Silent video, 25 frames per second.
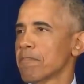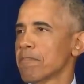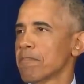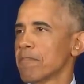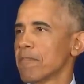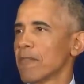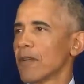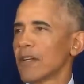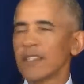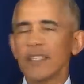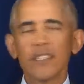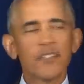
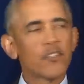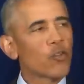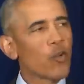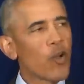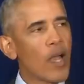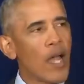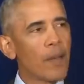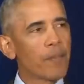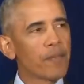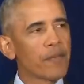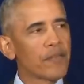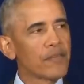Look at this
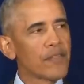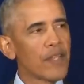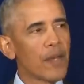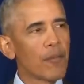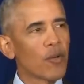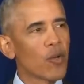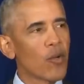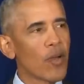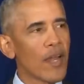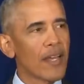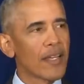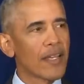crop of
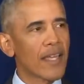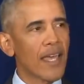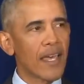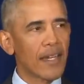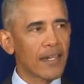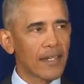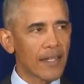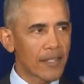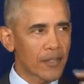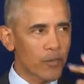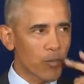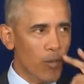Democratic
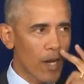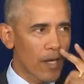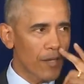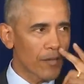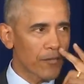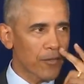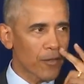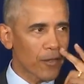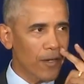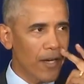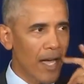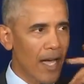candidates running
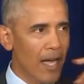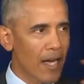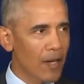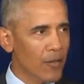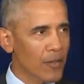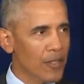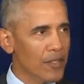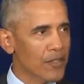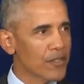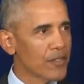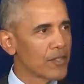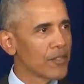for
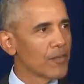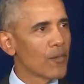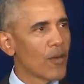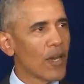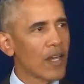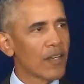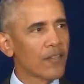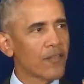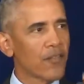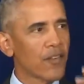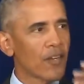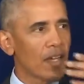Congress and
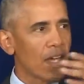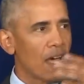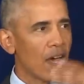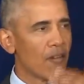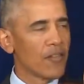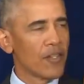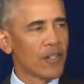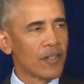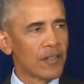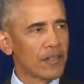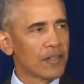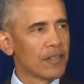running for
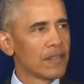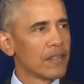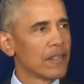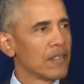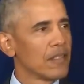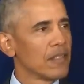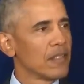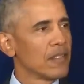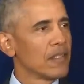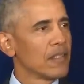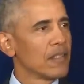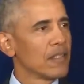governor,
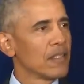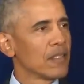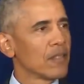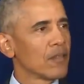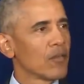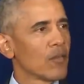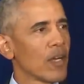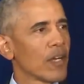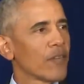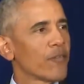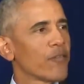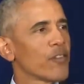
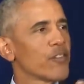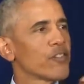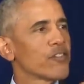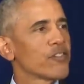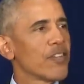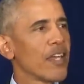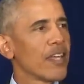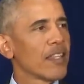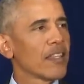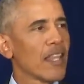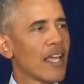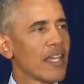running for the
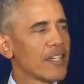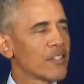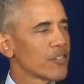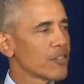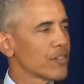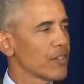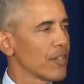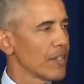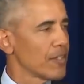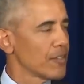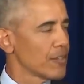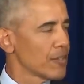state
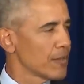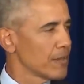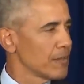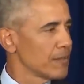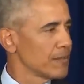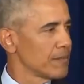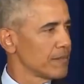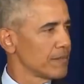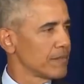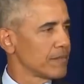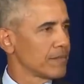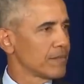legislature,
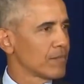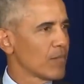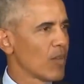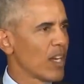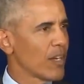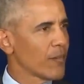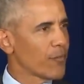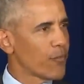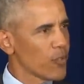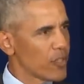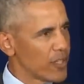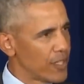
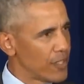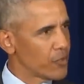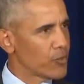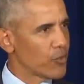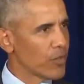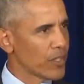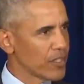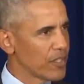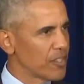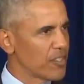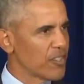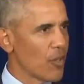running for
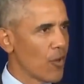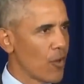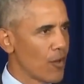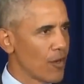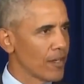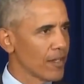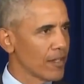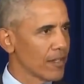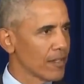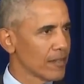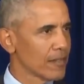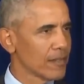district attorney,
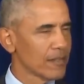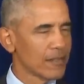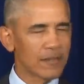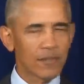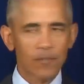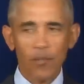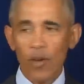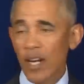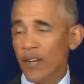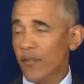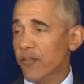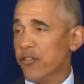
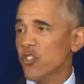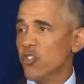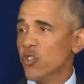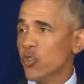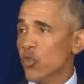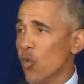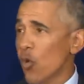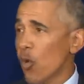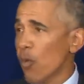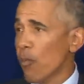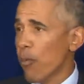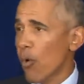running for
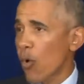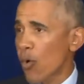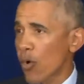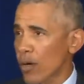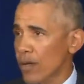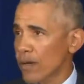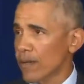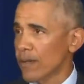school board.